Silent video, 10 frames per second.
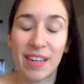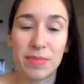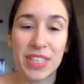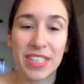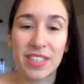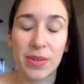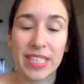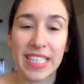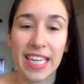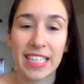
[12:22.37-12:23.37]
just so
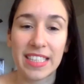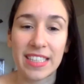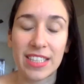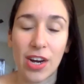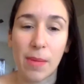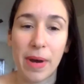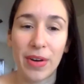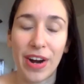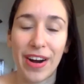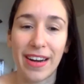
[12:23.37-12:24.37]
excited to talk
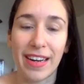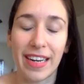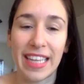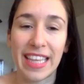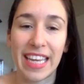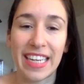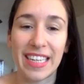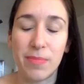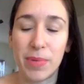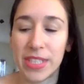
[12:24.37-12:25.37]
about art, and then
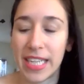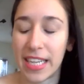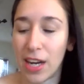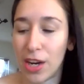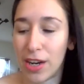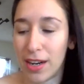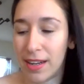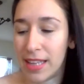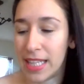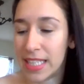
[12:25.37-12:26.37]
in
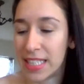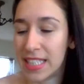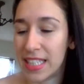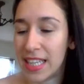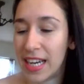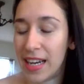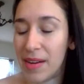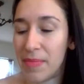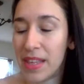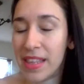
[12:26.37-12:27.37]
particular
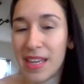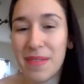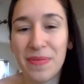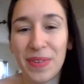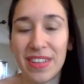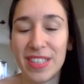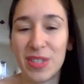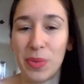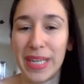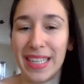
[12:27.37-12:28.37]
the theme for
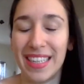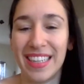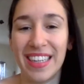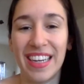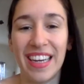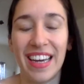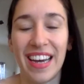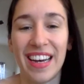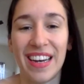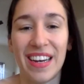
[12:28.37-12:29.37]
this week
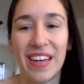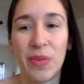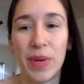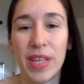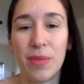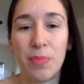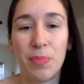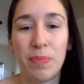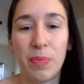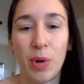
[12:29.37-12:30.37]
with
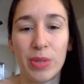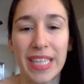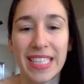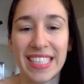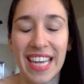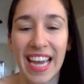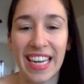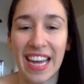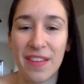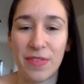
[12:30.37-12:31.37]
protest
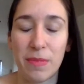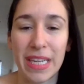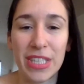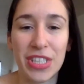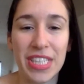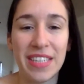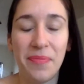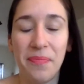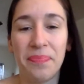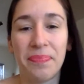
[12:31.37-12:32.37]
and
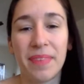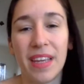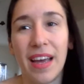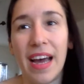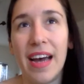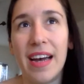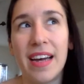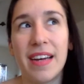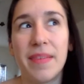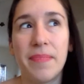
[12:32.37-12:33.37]
affirmation.
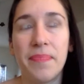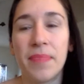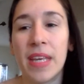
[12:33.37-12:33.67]
So